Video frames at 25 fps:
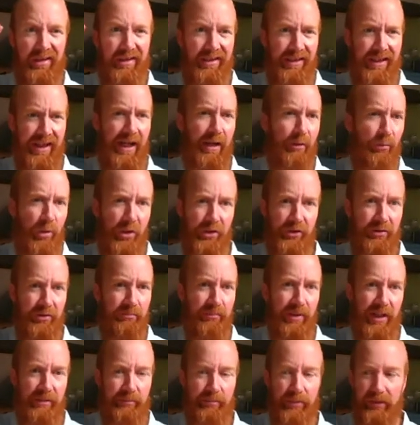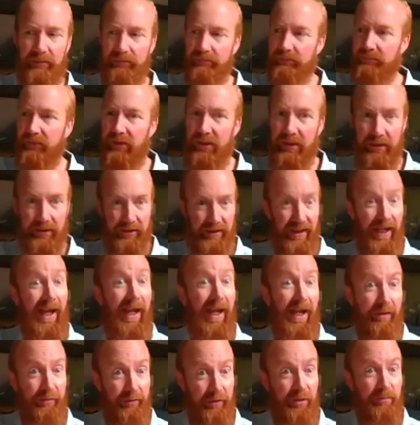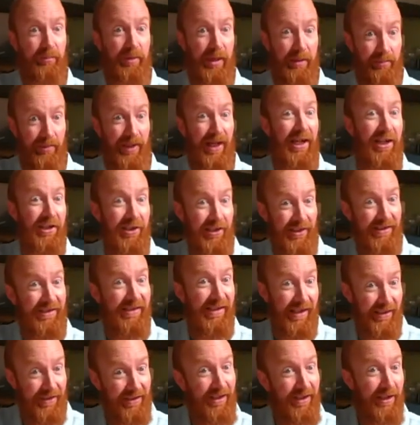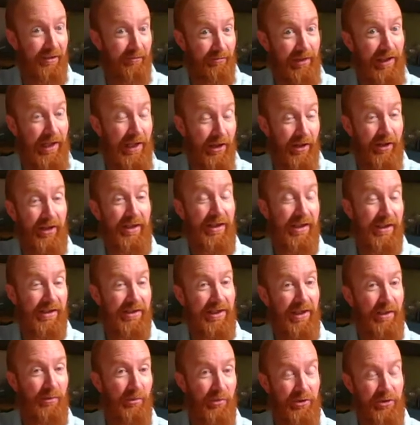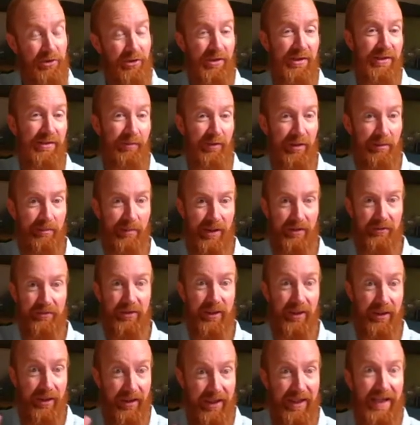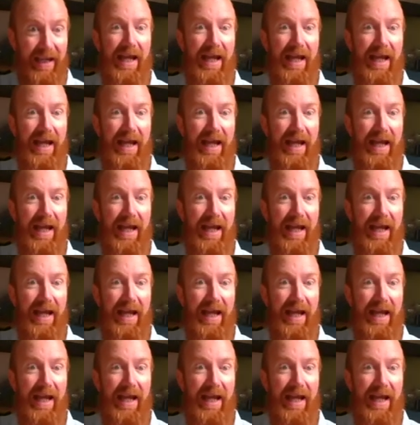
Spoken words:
Yeah, it works on paper. Yeah, a few people actually said that they really like this and they want to do something about it.